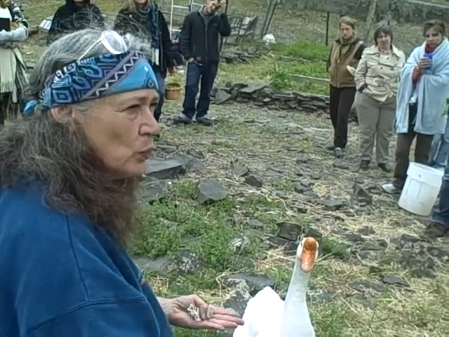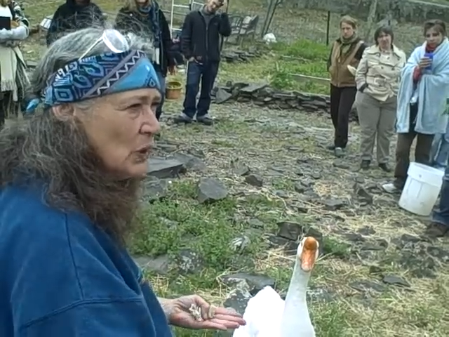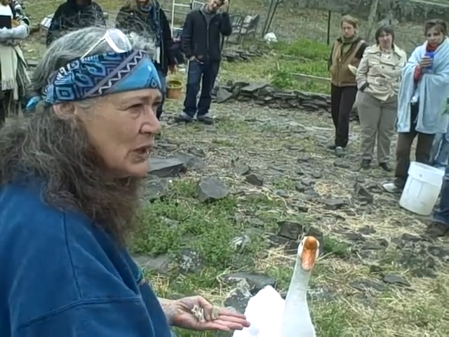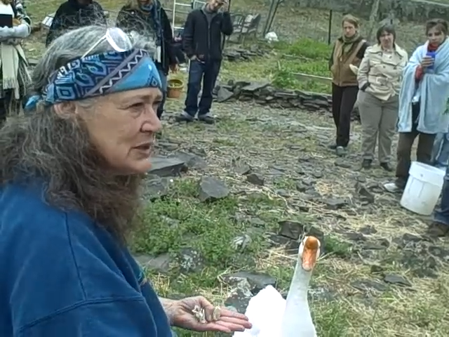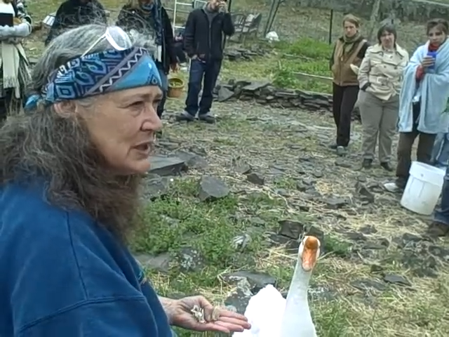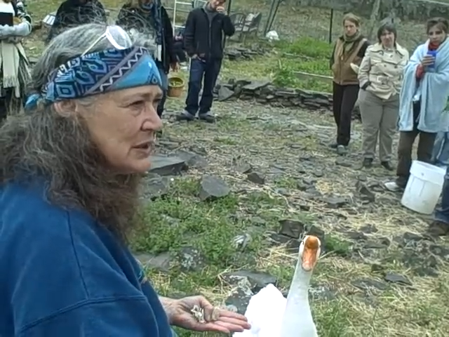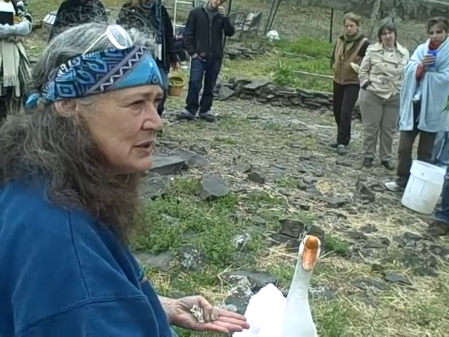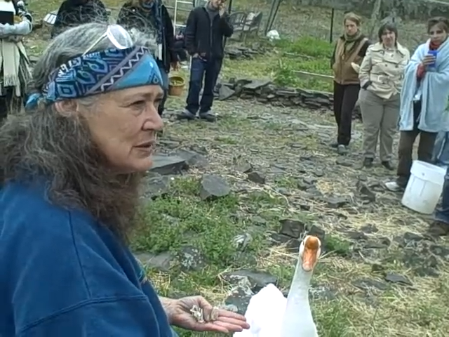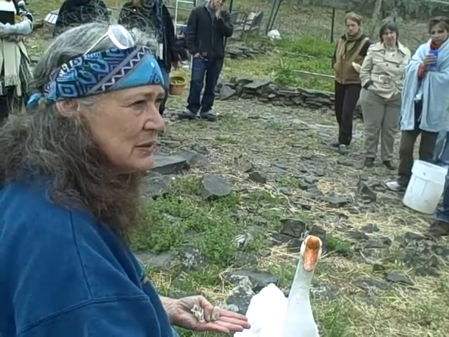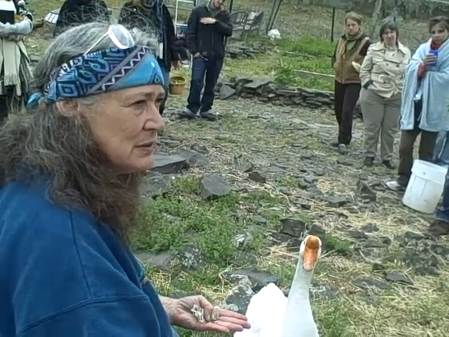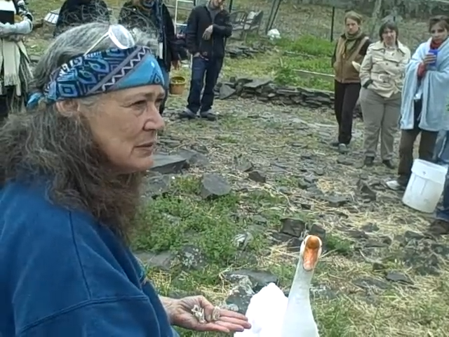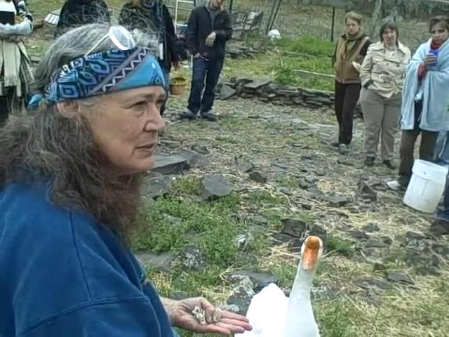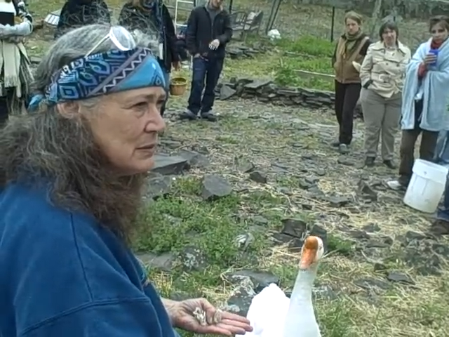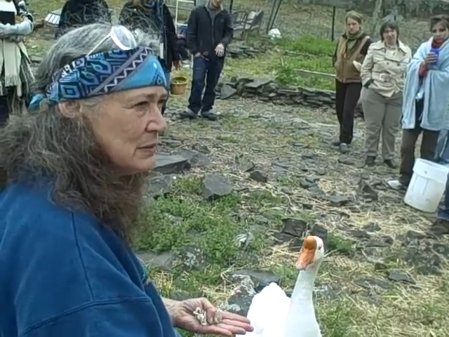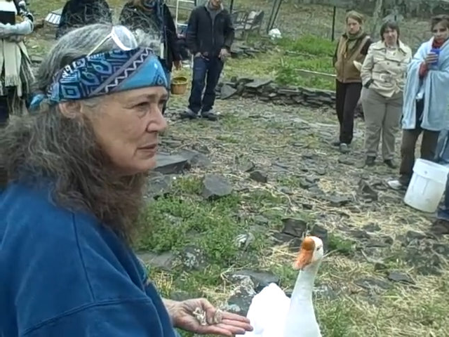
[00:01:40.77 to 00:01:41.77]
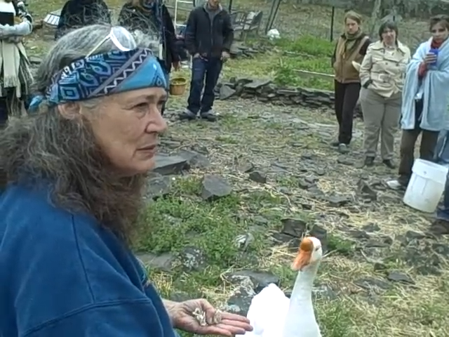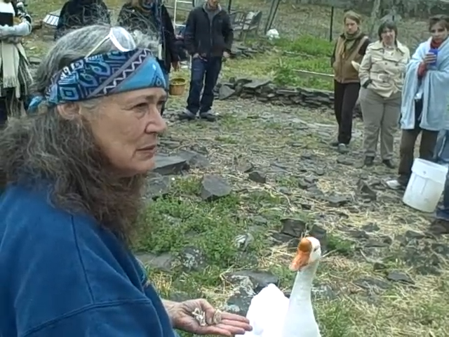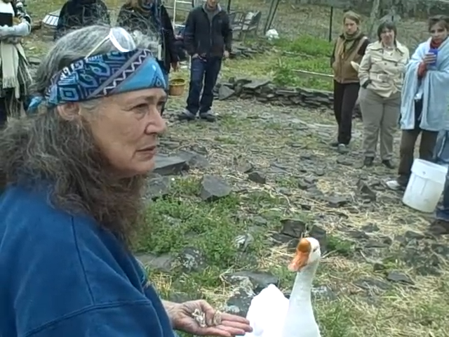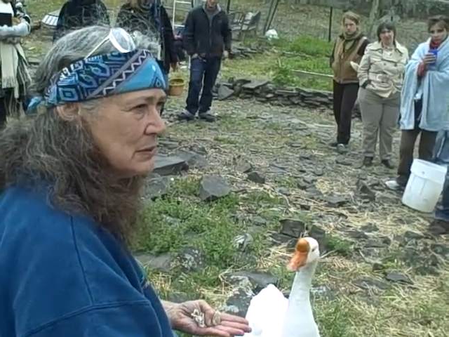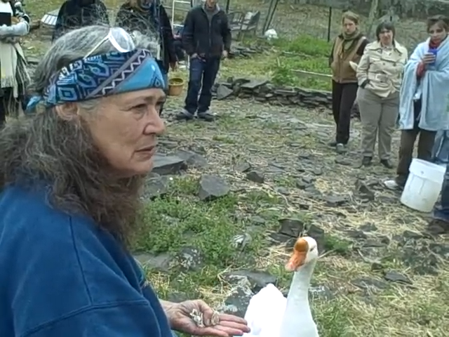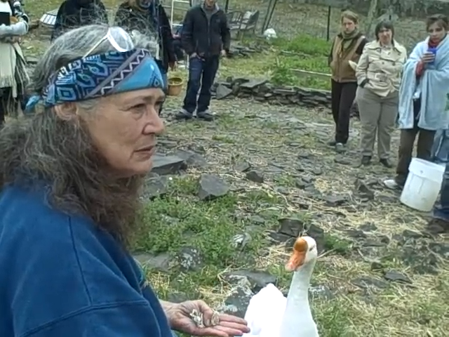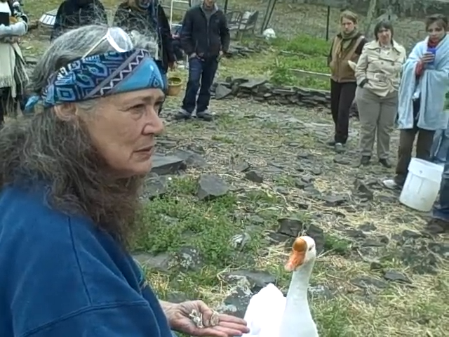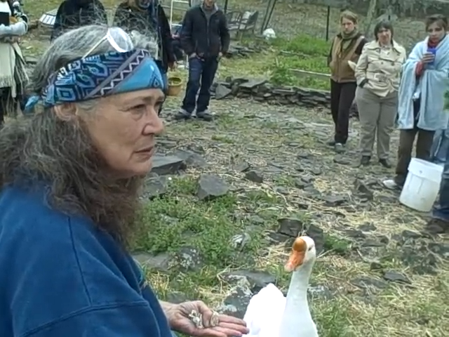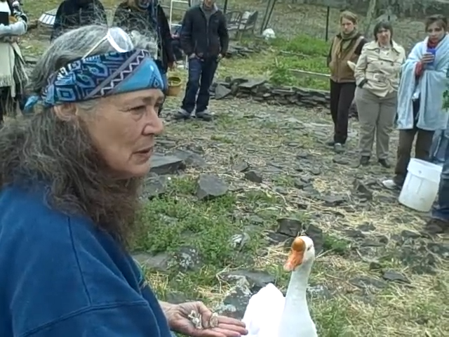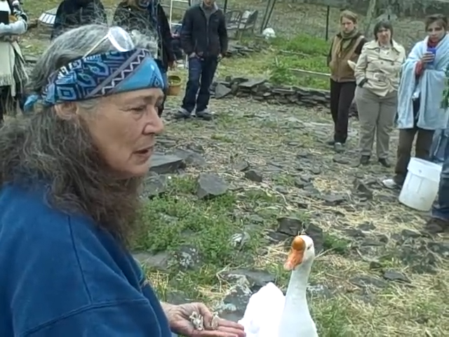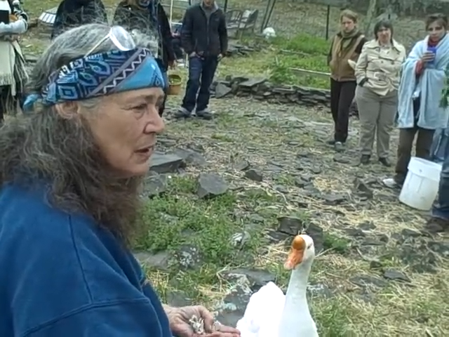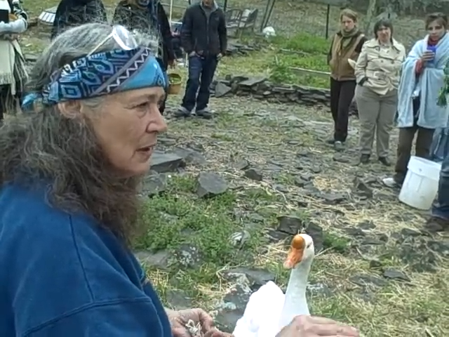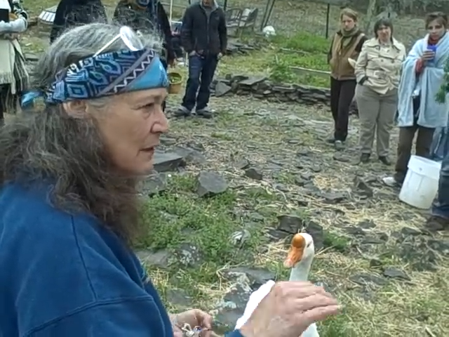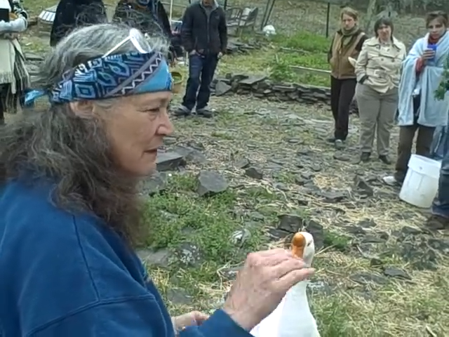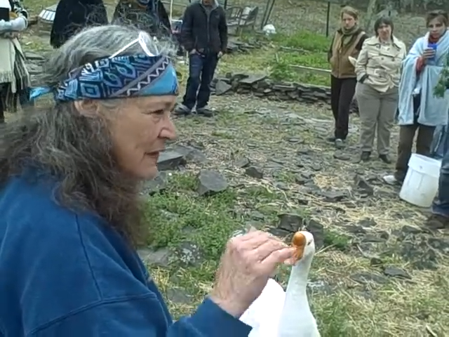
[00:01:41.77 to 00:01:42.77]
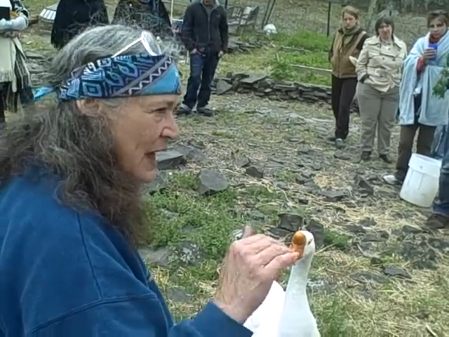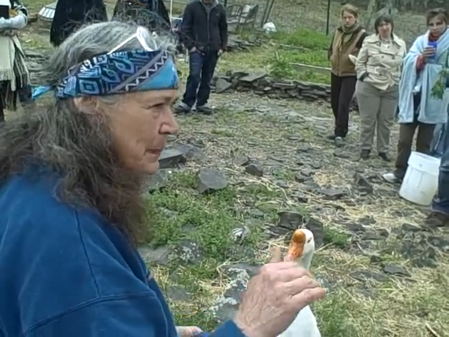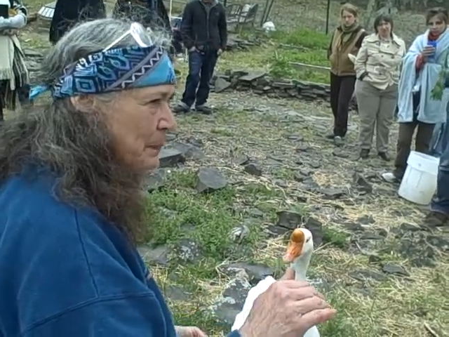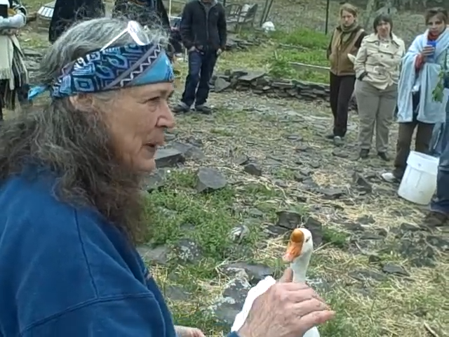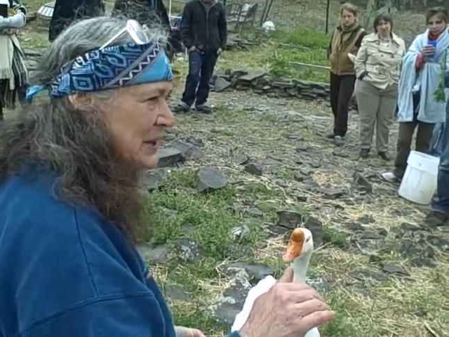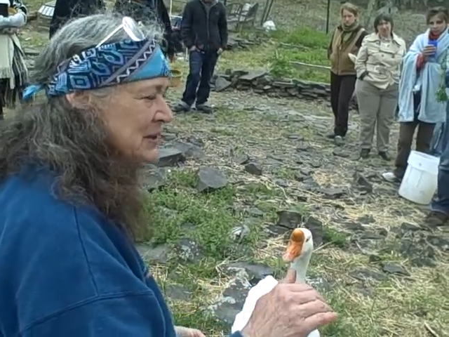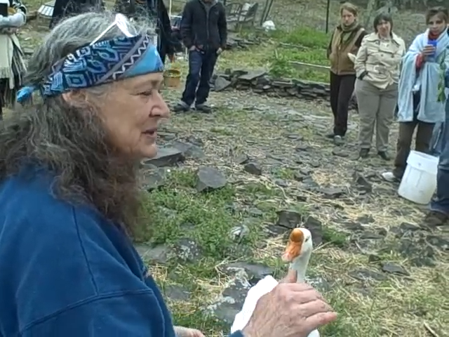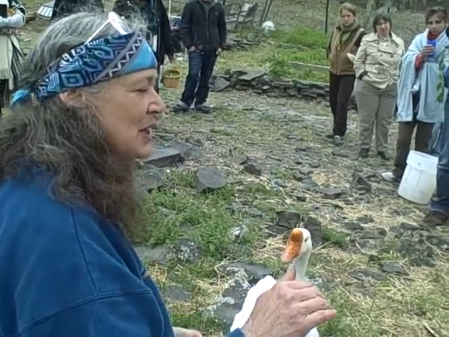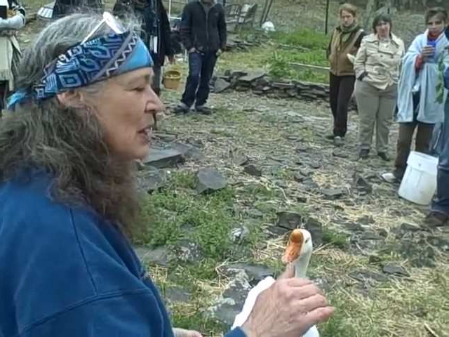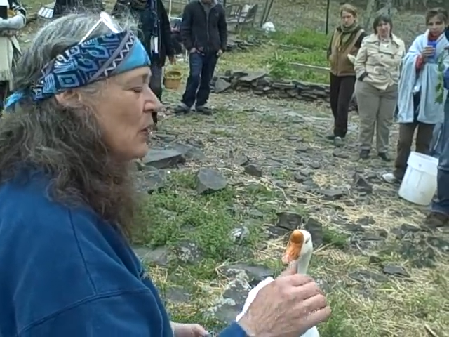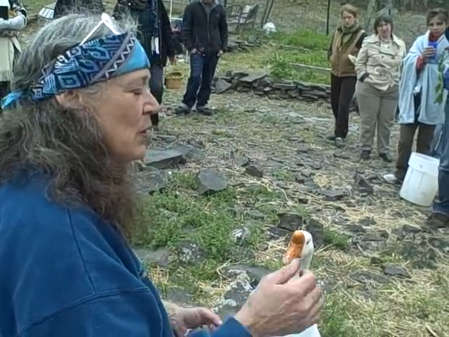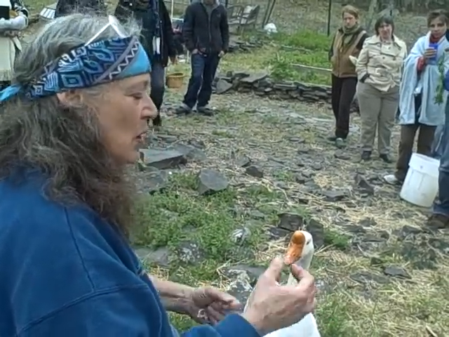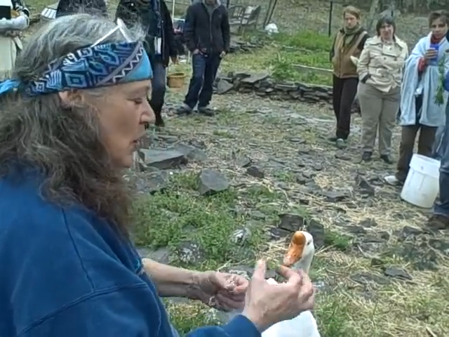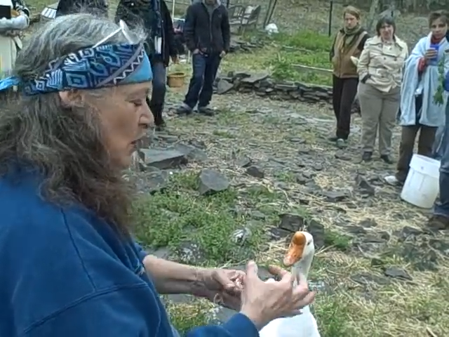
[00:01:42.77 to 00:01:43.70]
That's it. That pesto,